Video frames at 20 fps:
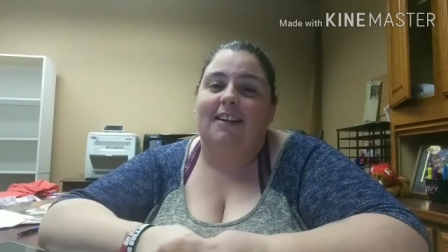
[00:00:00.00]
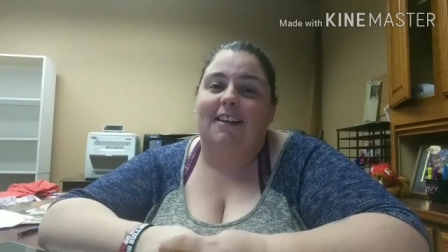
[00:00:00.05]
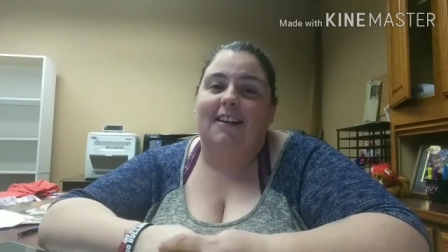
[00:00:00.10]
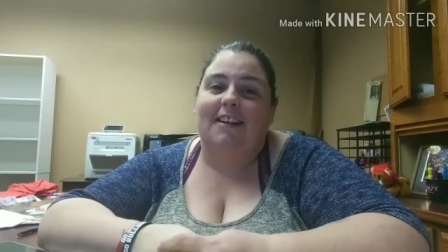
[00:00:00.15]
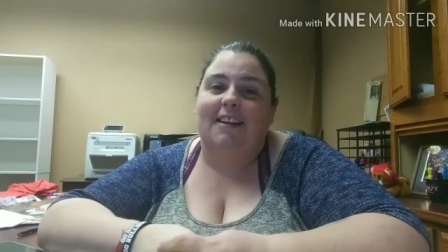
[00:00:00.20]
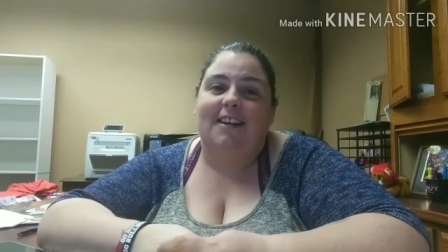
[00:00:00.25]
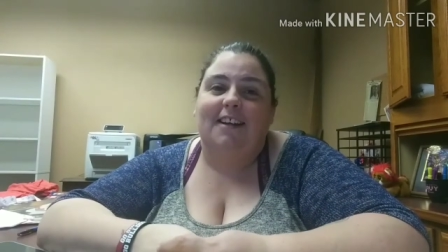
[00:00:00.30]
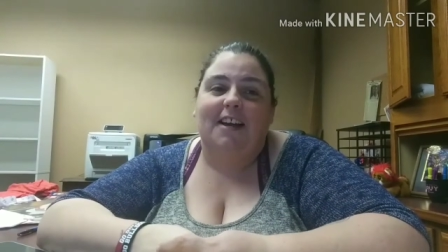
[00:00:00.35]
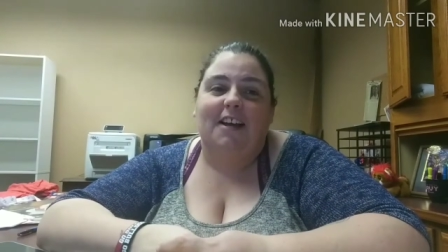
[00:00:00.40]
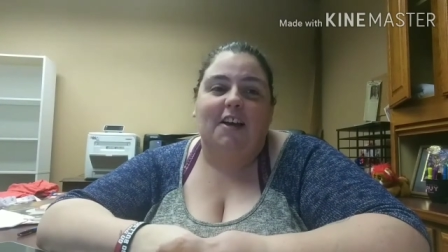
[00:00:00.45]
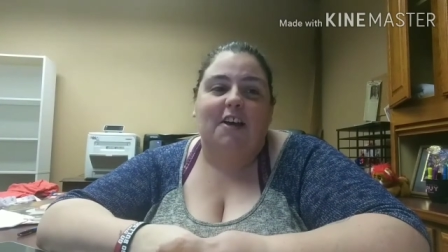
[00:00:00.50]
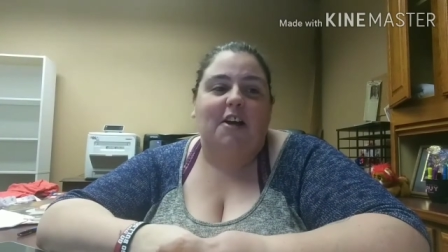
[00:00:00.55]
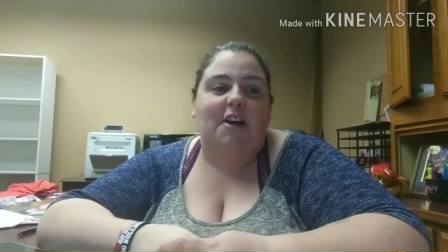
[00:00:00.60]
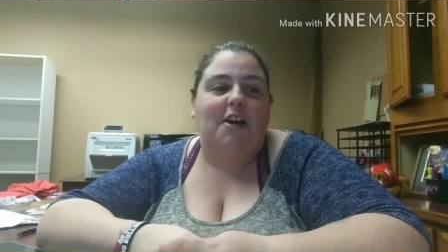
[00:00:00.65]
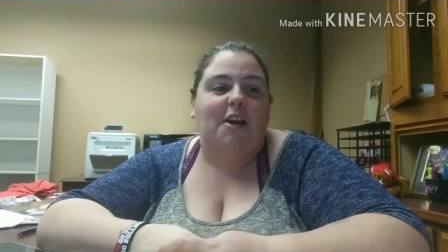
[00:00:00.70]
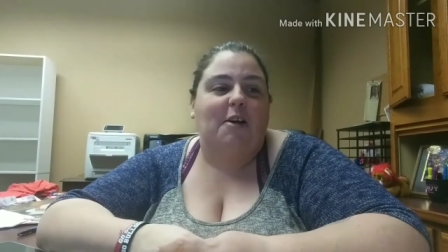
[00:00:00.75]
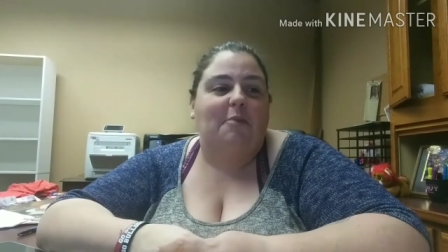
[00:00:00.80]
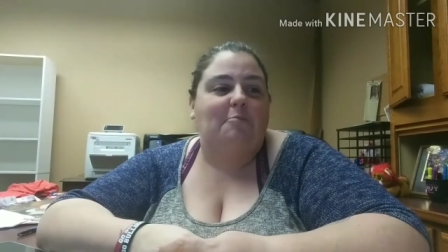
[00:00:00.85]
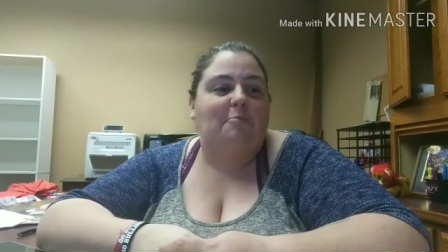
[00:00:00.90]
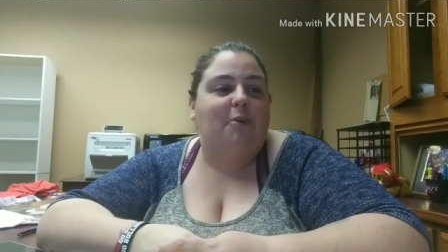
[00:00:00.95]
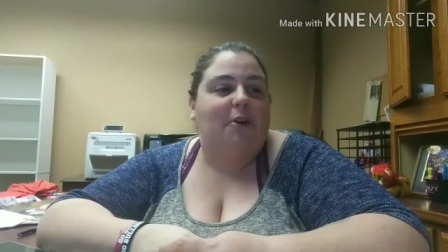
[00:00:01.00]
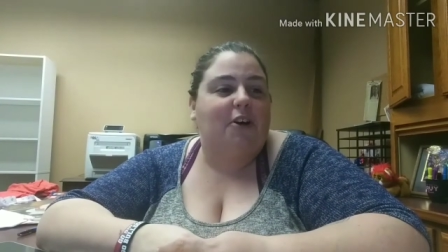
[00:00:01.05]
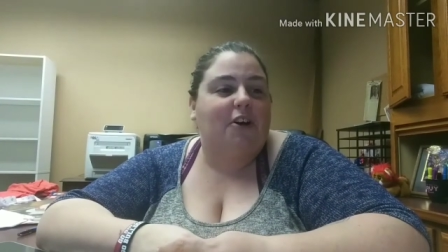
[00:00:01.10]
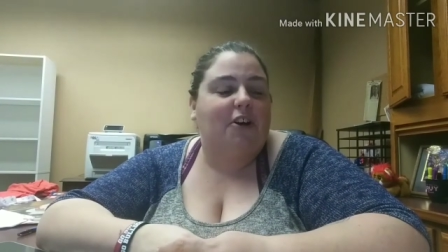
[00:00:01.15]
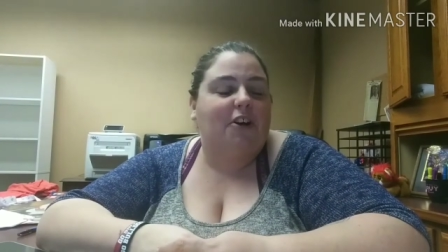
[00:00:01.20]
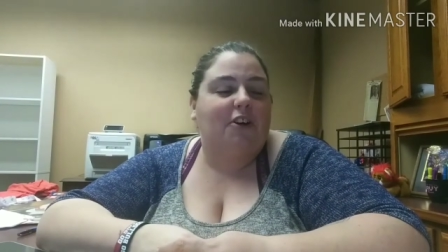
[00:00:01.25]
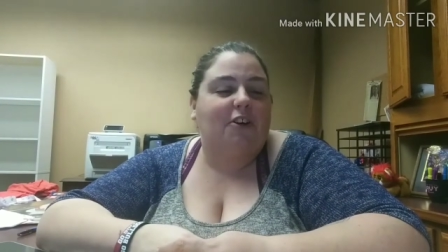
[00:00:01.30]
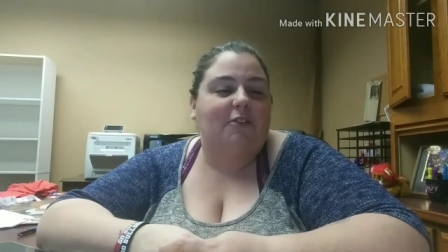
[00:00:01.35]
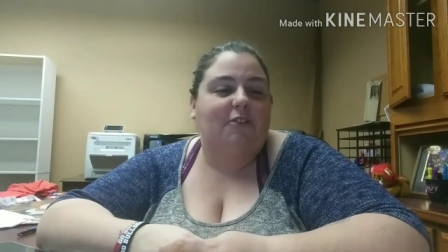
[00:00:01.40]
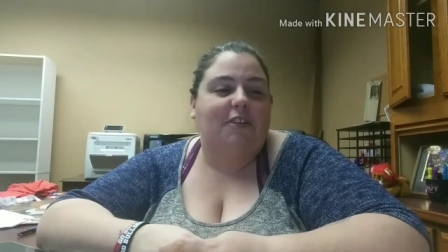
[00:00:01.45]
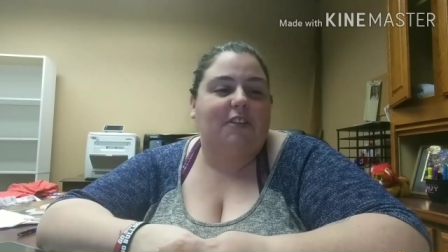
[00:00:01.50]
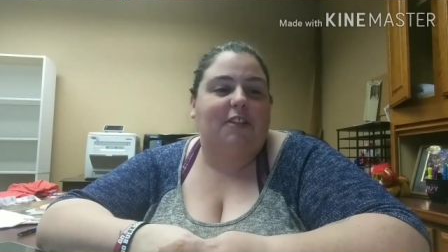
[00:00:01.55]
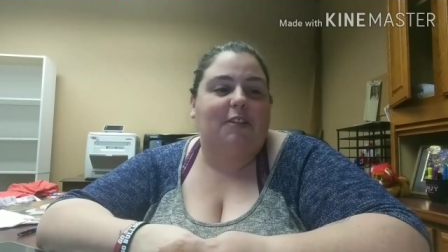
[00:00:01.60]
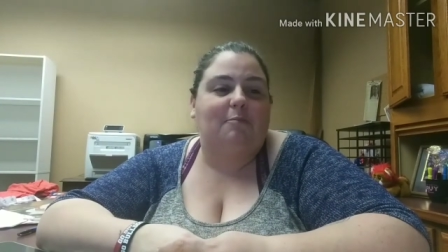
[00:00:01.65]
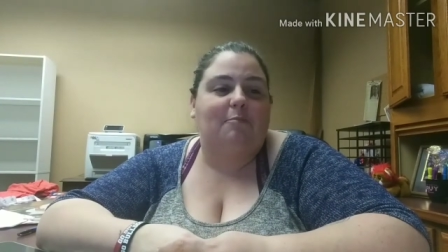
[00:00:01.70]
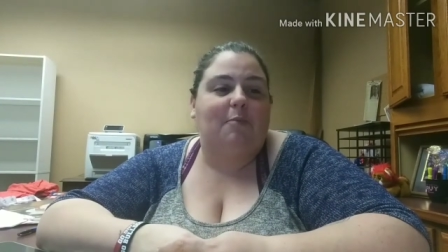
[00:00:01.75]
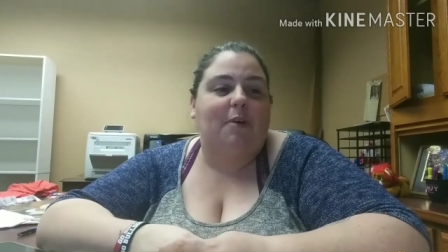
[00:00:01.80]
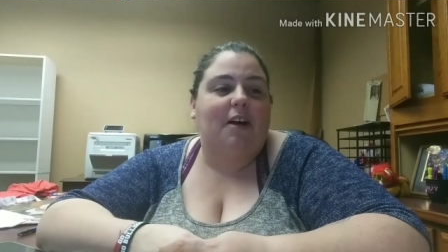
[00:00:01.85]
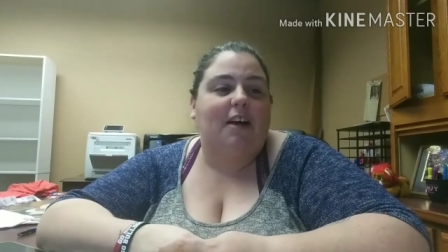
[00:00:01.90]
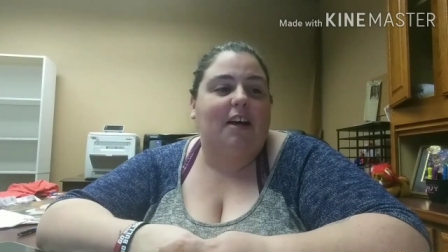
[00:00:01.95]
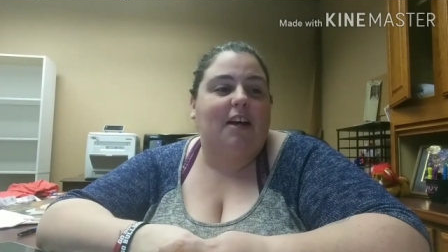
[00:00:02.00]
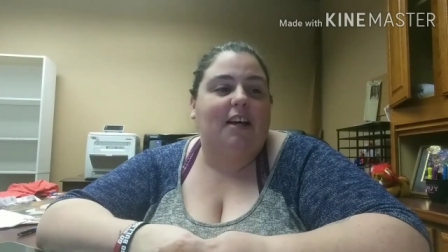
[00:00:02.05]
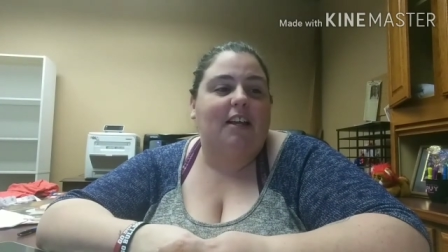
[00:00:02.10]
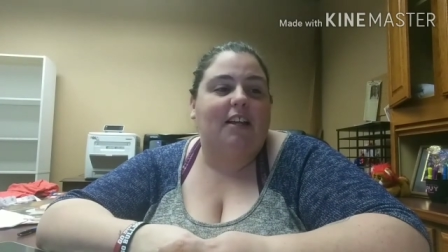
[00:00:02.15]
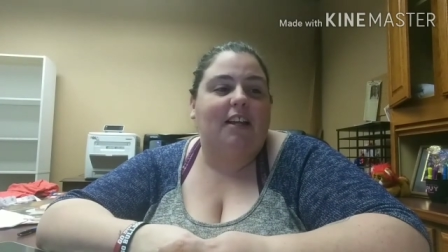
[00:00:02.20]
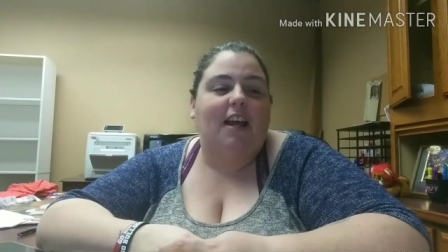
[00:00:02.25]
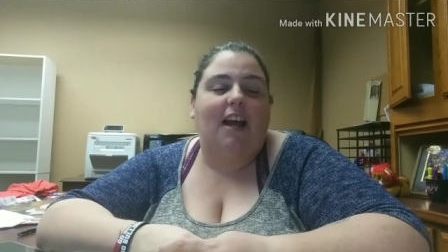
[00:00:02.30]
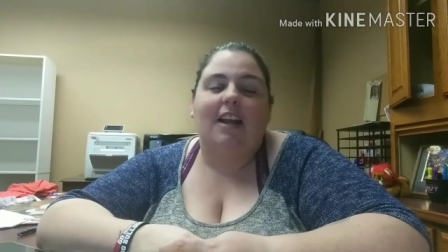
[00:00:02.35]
a burger with the bun.